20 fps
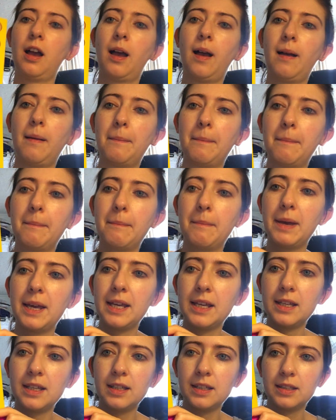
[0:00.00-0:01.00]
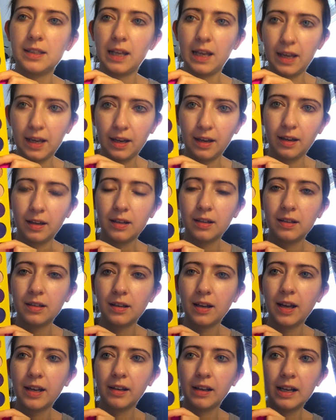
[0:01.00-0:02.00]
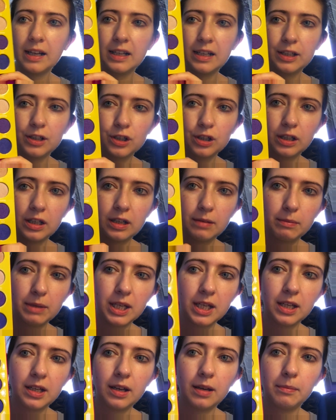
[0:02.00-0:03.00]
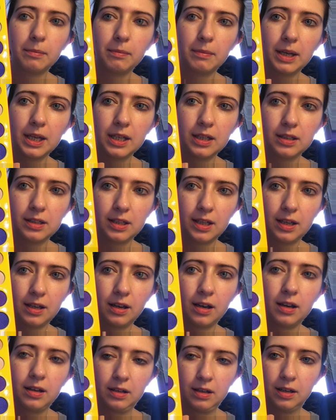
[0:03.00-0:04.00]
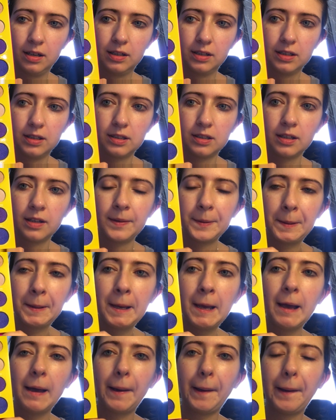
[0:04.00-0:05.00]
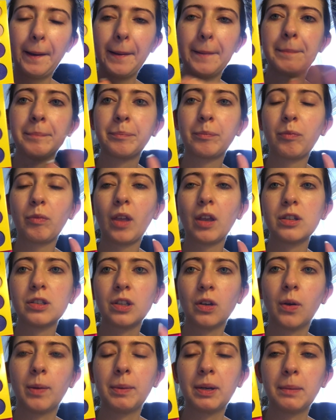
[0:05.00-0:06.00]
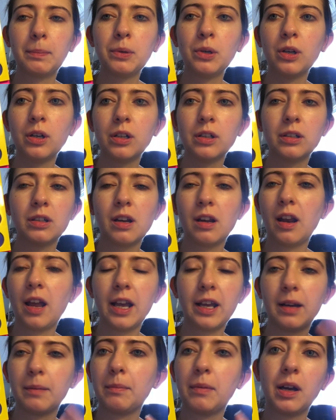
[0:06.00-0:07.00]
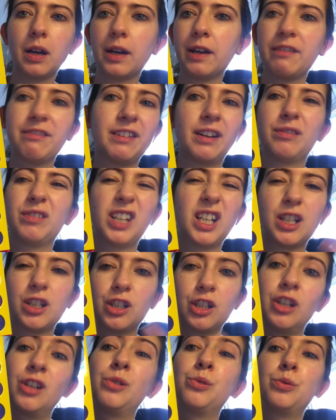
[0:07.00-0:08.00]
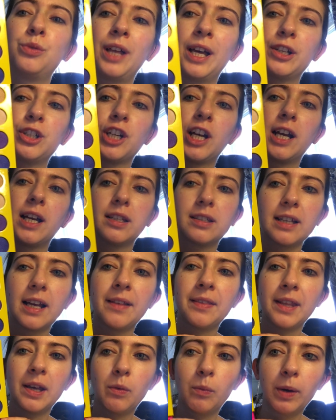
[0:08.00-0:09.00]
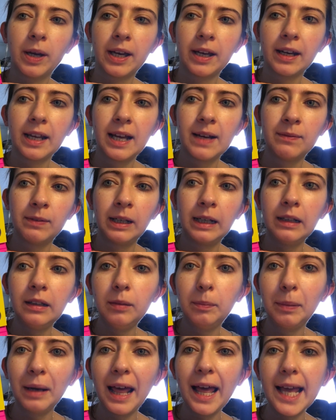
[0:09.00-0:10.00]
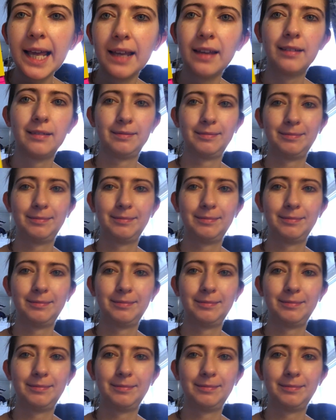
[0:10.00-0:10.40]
amazing, and I literally mean amazing, colours. So I'm gonna put on like my foundation and all that jazz, and then we're gonna have a little play.